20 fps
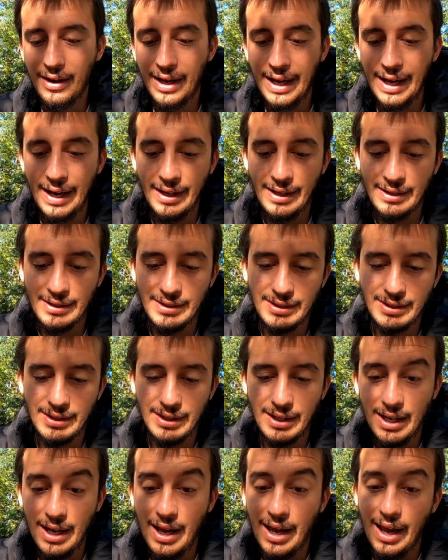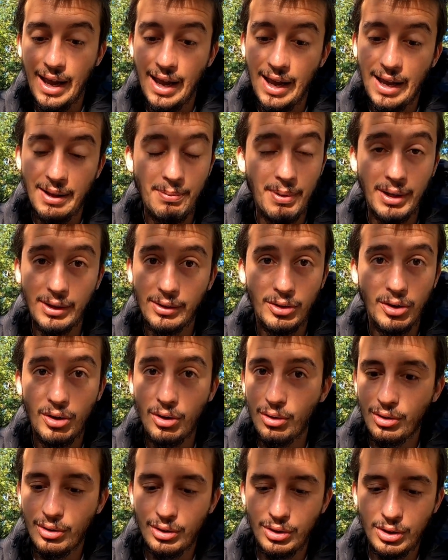It is 8, but
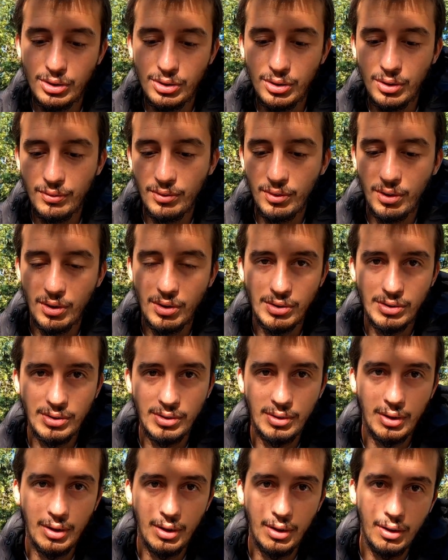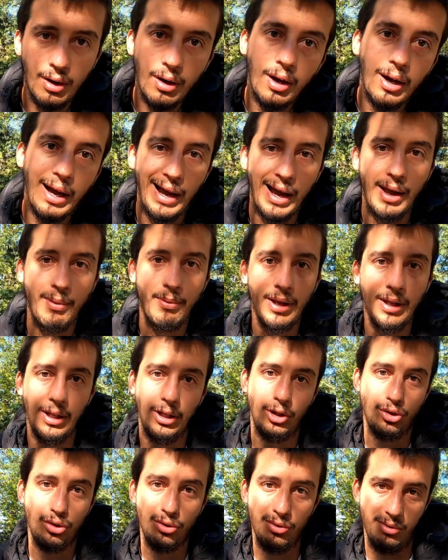no orders, of course. I mean
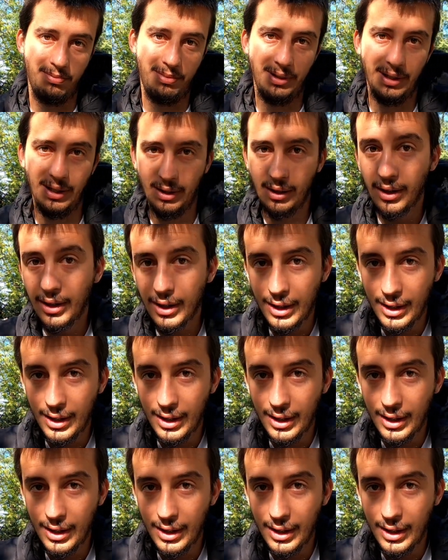it shouldn't be,